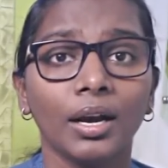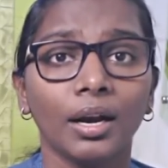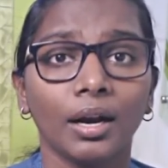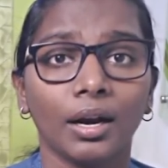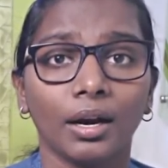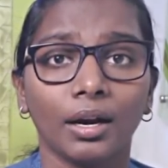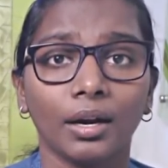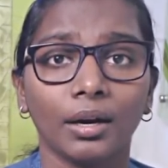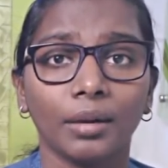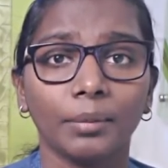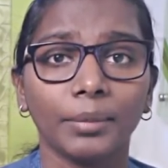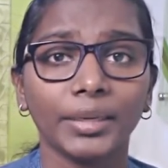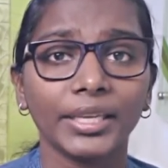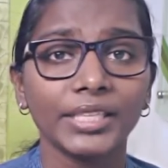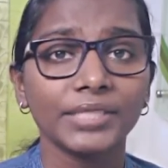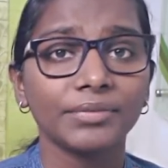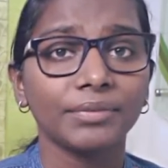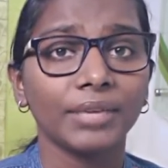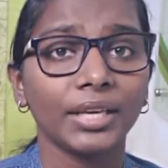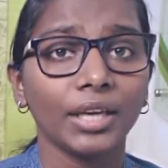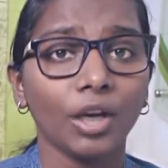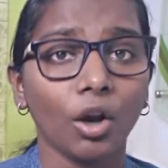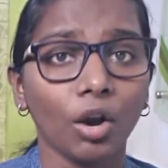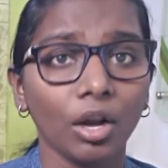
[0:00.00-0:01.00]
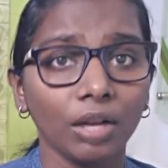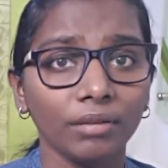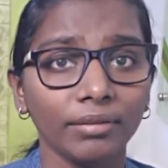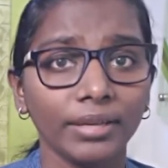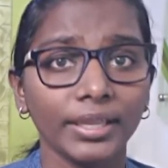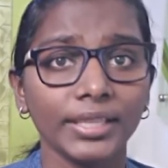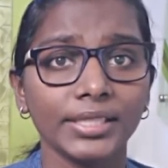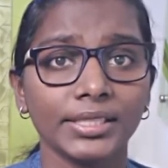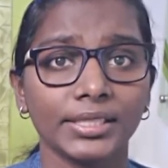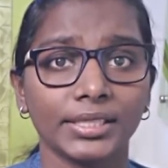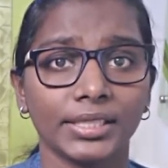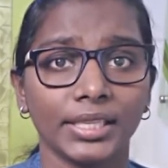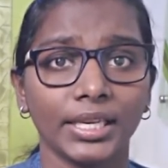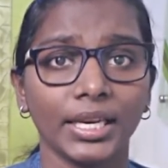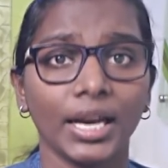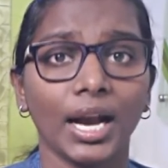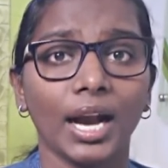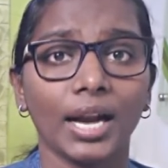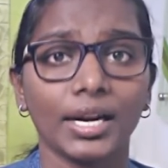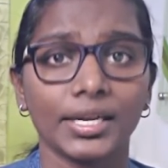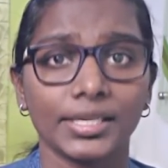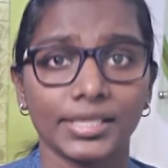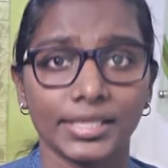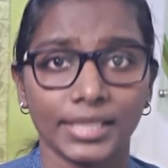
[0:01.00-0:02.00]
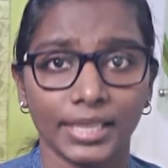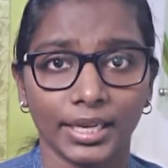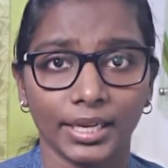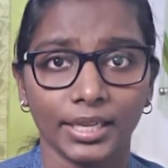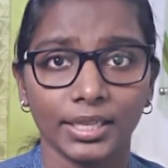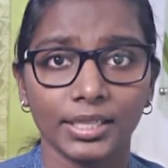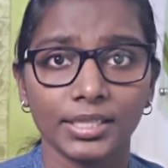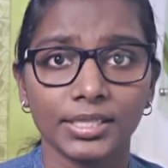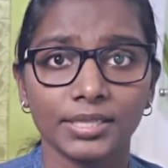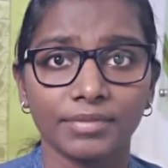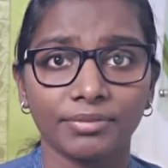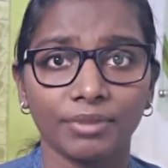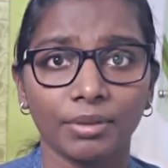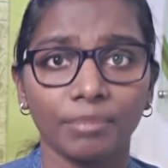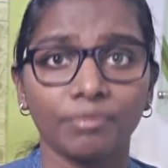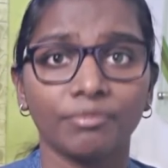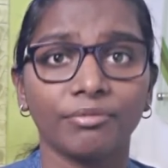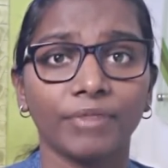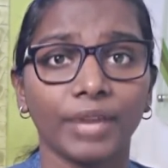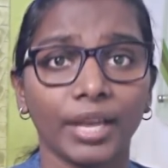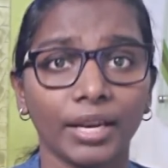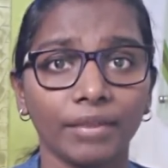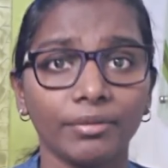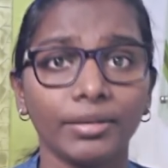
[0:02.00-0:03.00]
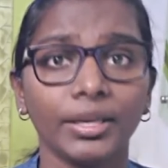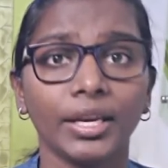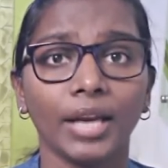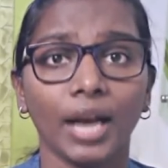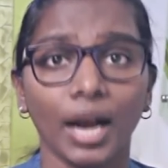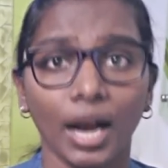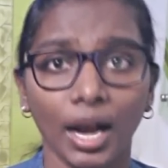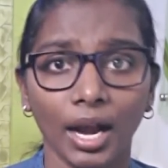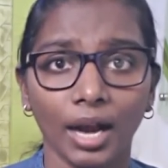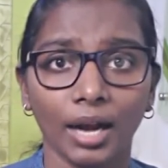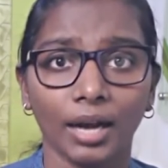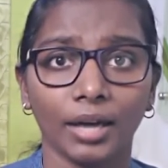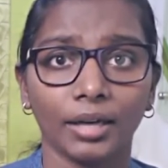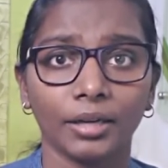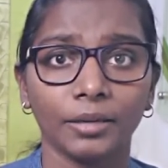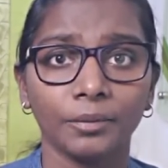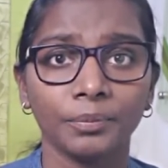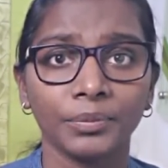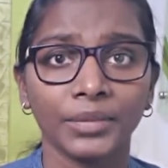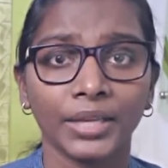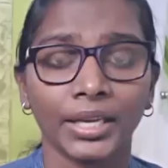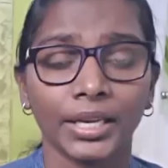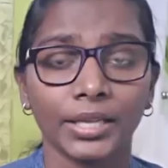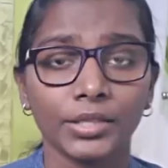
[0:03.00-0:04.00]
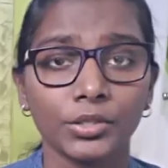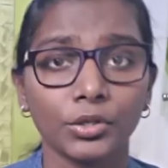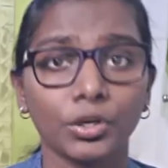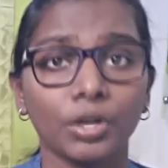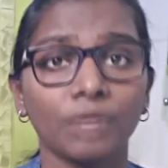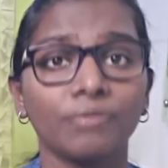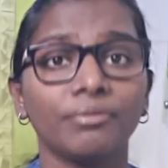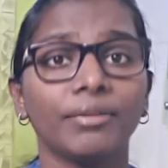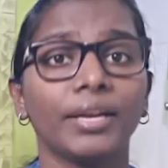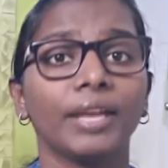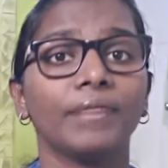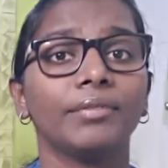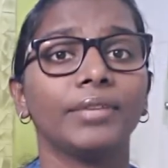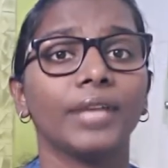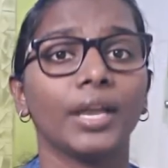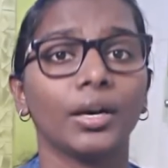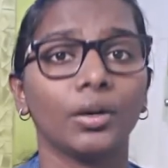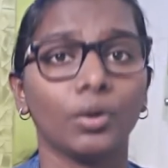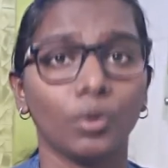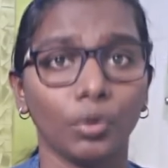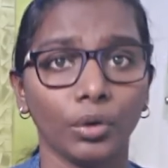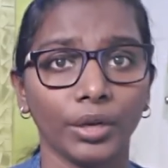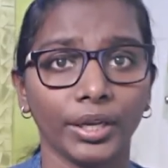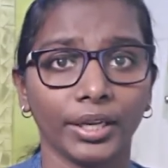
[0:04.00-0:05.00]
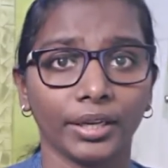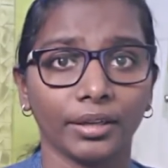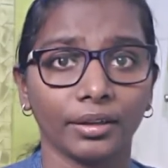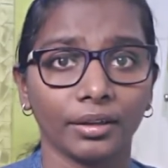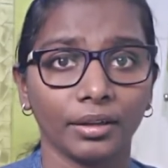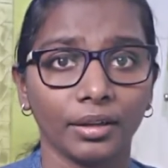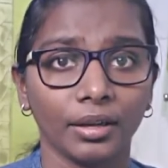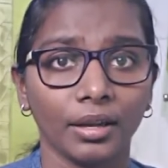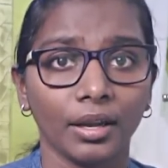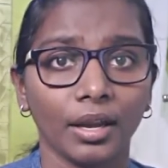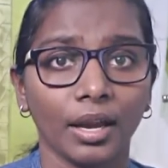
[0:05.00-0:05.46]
Because we always see ourselves from where we are instead of where we are going,